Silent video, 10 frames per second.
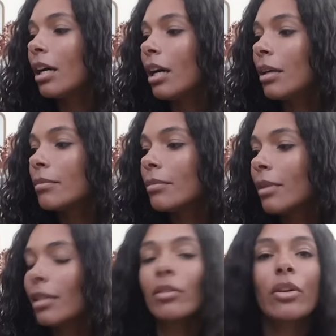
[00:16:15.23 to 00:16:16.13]
I
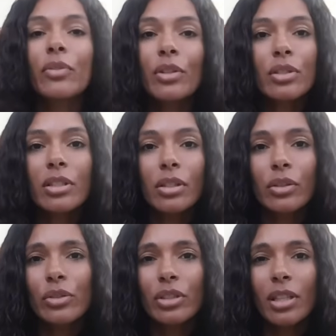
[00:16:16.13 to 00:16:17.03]
don't know if there's a
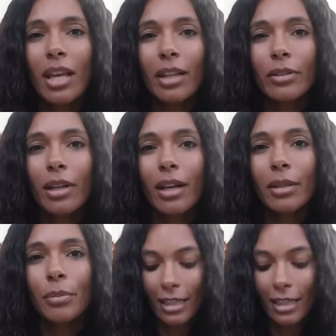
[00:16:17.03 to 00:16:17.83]
solution to that or not.